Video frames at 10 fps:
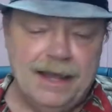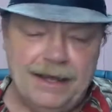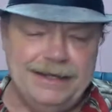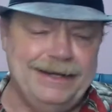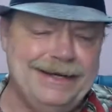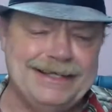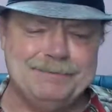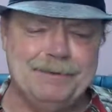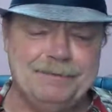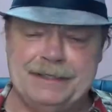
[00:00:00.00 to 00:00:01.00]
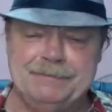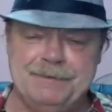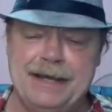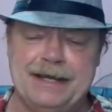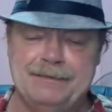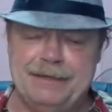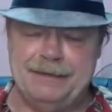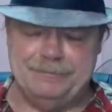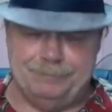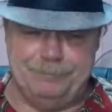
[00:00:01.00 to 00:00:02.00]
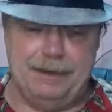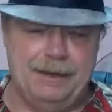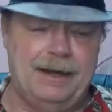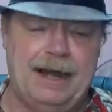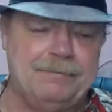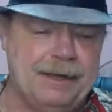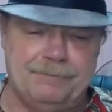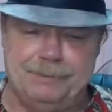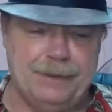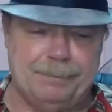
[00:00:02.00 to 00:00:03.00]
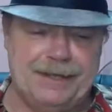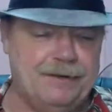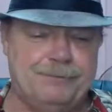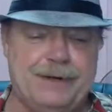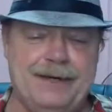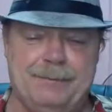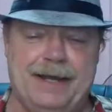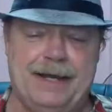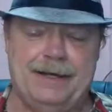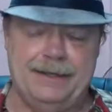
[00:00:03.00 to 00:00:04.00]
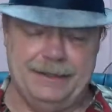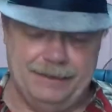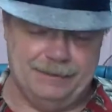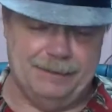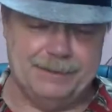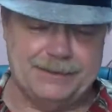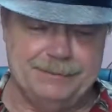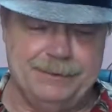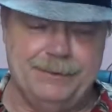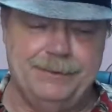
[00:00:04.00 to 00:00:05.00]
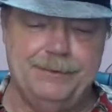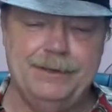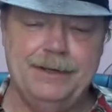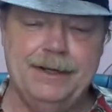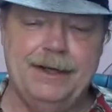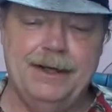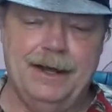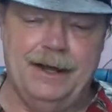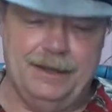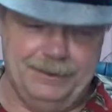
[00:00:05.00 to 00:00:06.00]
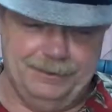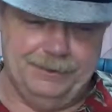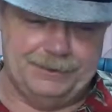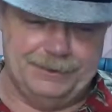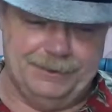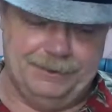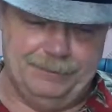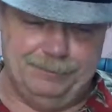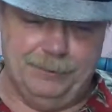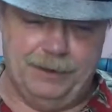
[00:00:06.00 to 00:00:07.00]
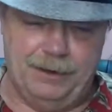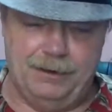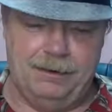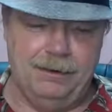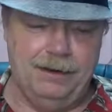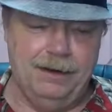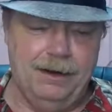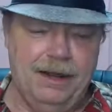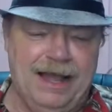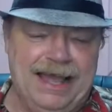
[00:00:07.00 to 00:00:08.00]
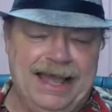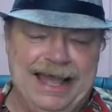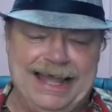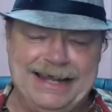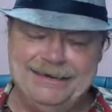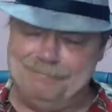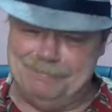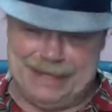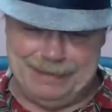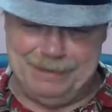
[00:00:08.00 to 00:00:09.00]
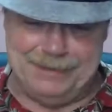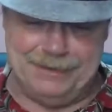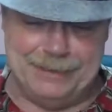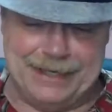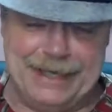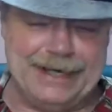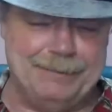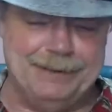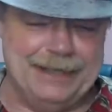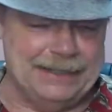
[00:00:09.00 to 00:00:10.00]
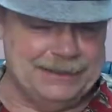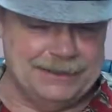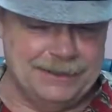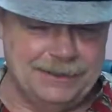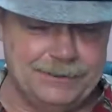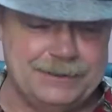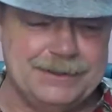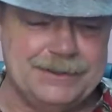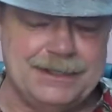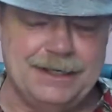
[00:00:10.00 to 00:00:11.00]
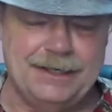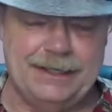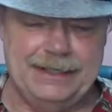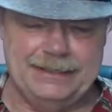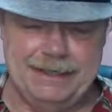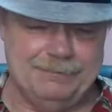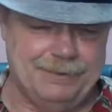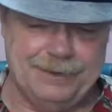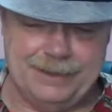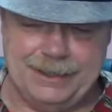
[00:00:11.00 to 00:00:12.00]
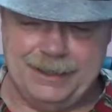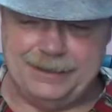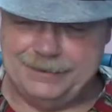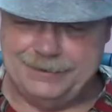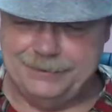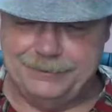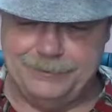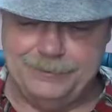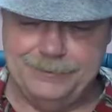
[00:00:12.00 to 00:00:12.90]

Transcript: And that's perfectly fine. If I've got a Filipino friend of mine that he'll come to Cebu, he'll go to Bohol and maybe do Magedi, but that's as close as he's ever going to get to